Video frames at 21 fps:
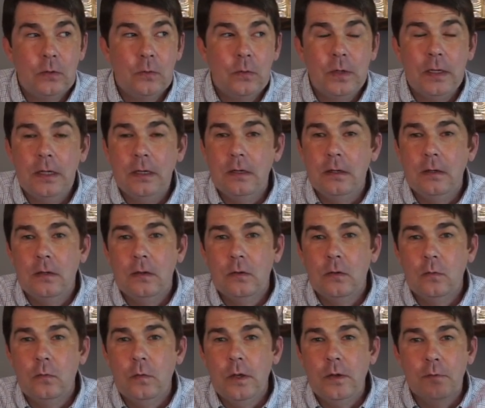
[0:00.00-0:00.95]
We
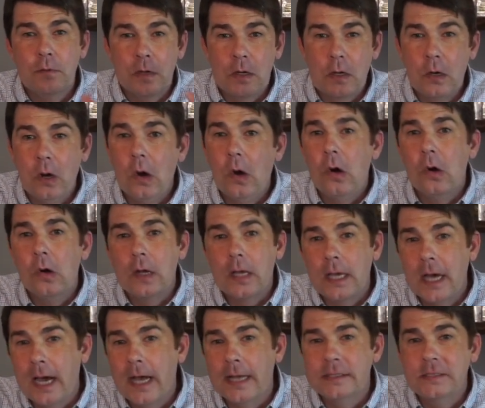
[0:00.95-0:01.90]
recall
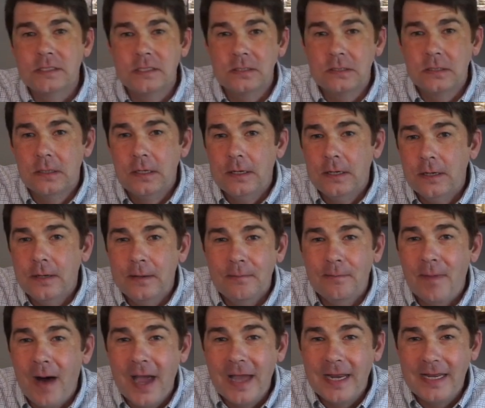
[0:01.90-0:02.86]
God's
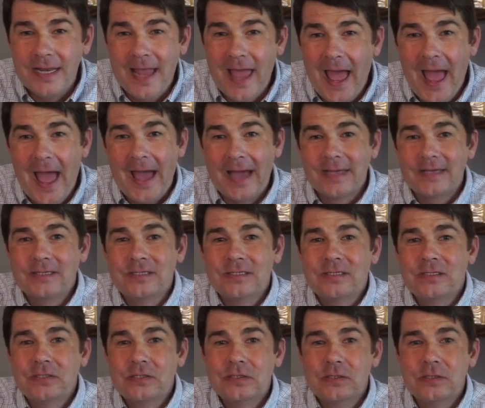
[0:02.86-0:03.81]
mighty
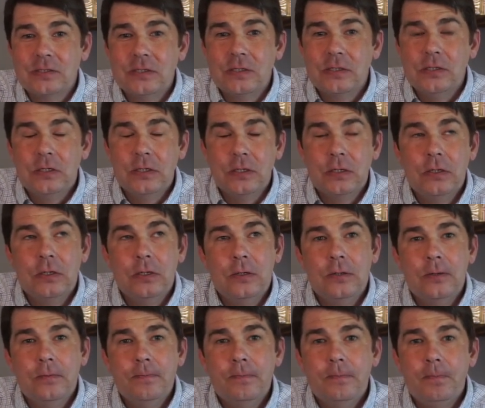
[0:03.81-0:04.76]
acts.
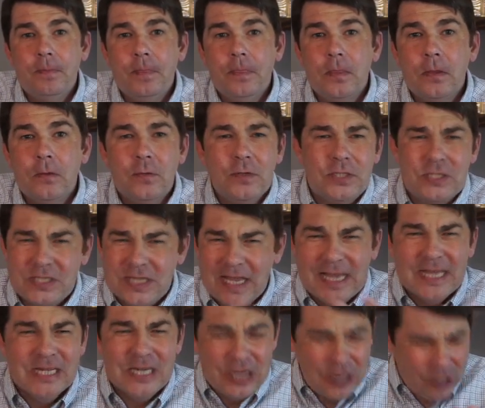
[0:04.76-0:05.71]
We
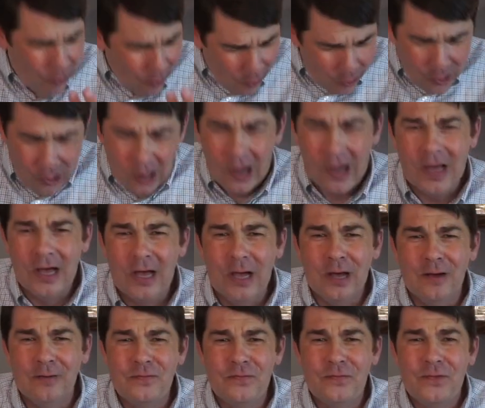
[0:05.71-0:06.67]
stand in awe
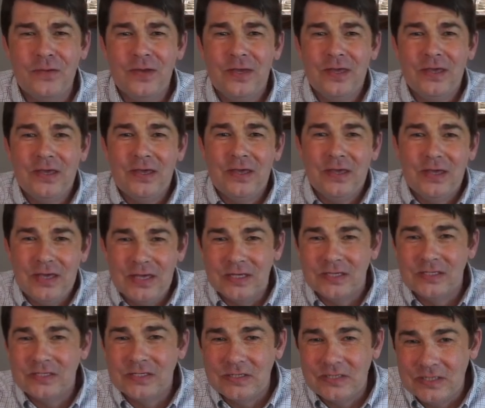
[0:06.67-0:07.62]
of
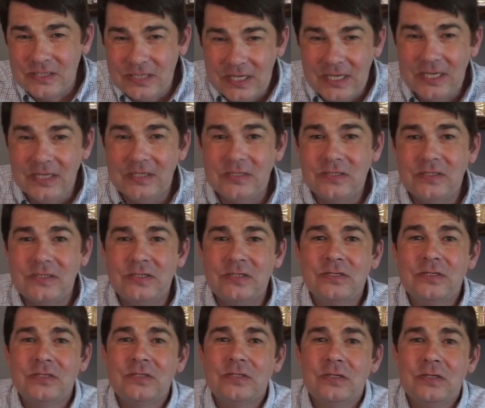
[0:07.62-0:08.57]
his
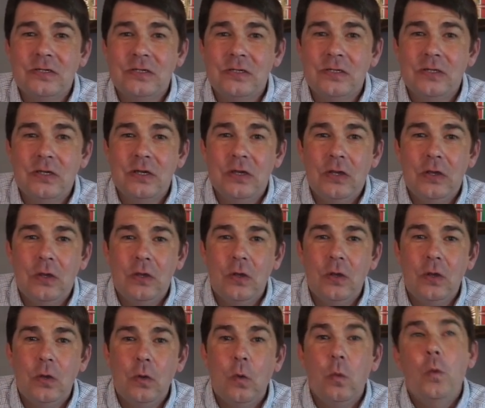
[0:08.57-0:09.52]
deeds.
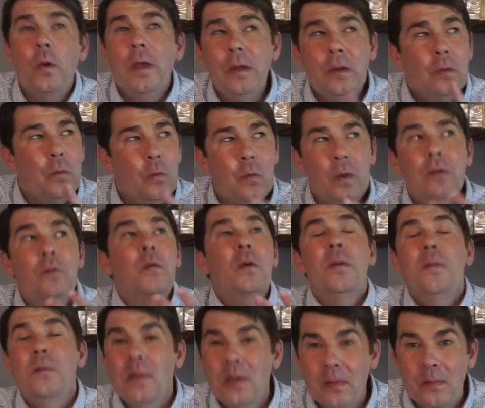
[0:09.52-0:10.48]
We
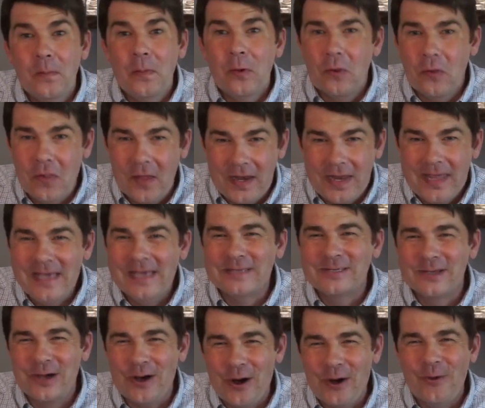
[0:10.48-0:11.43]
remember that he
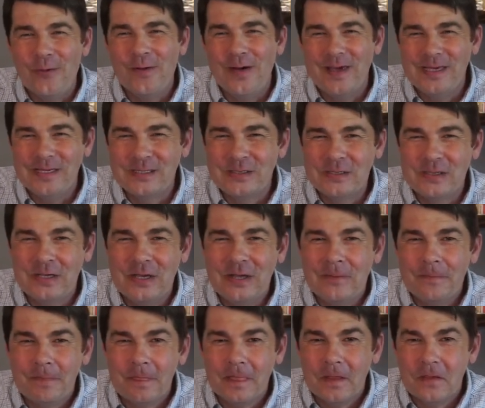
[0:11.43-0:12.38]
is always
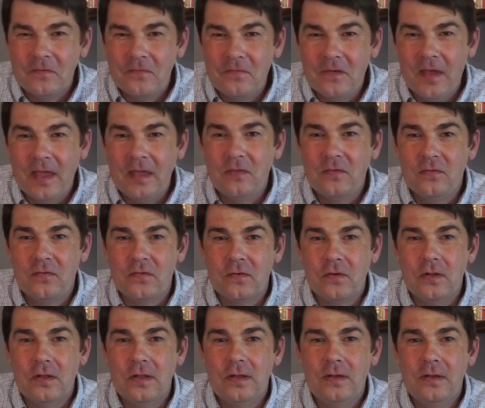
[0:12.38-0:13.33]

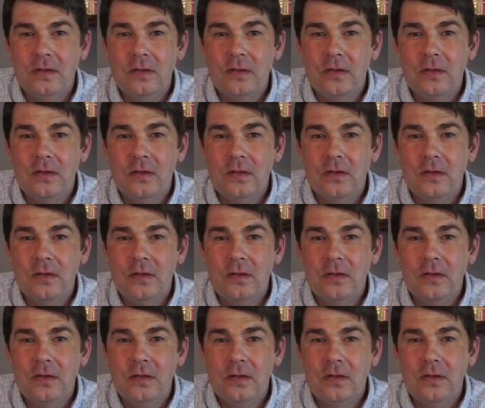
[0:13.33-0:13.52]
faithful.